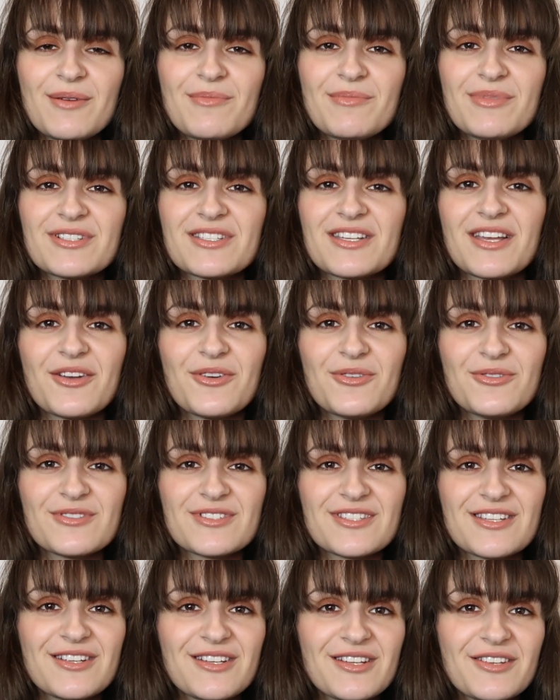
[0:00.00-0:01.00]
But I
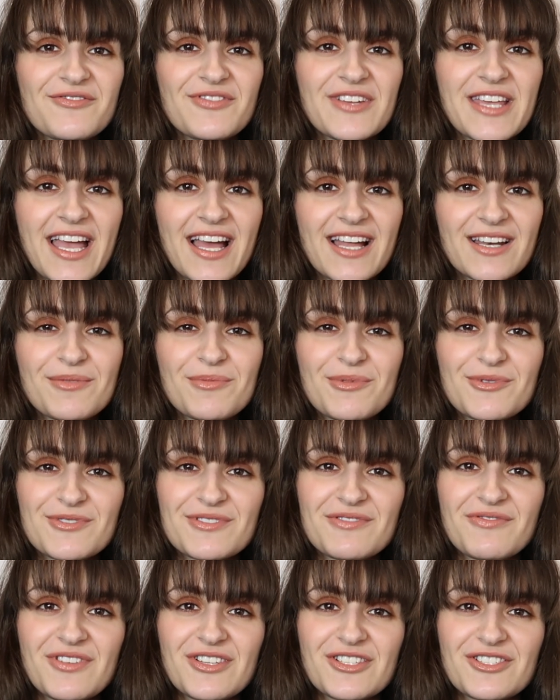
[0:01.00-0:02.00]
also love the
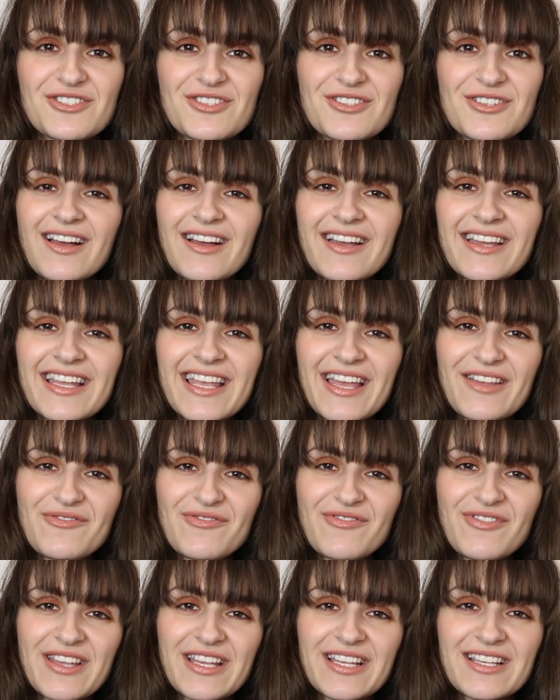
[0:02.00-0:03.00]
Animals version. I again
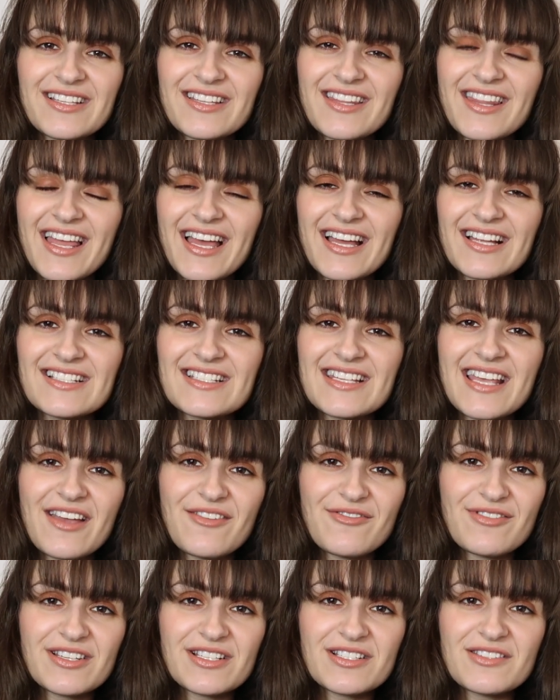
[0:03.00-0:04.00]
think that
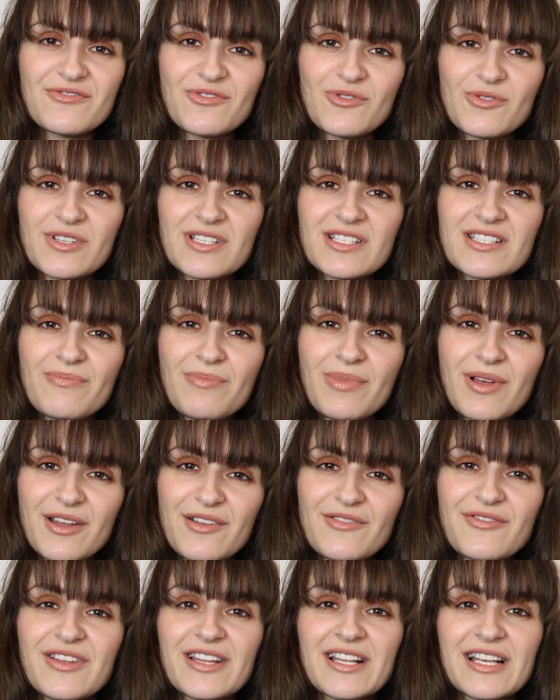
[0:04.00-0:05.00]
Eric's voice
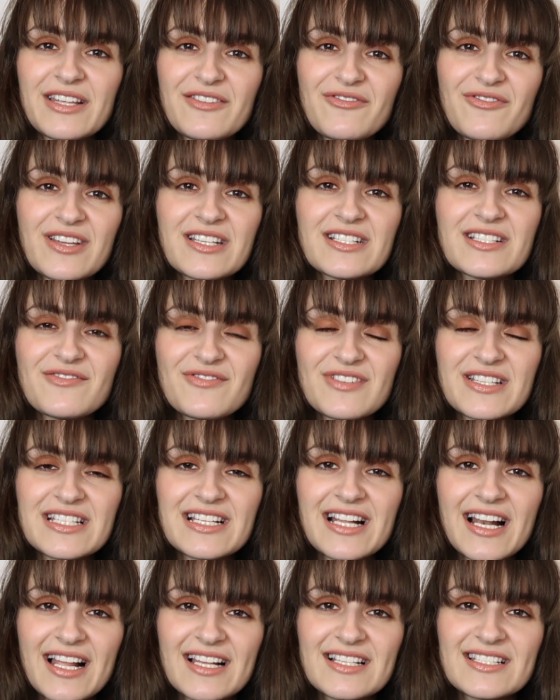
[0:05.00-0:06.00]
perfectly fits this
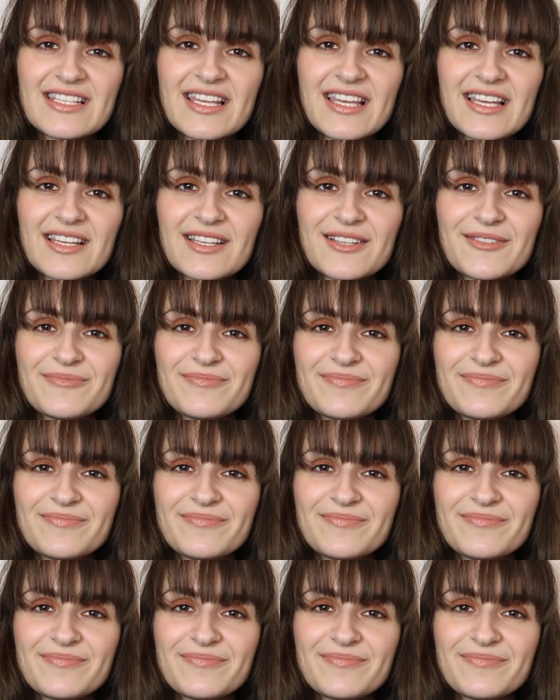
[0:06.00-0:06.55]
classic.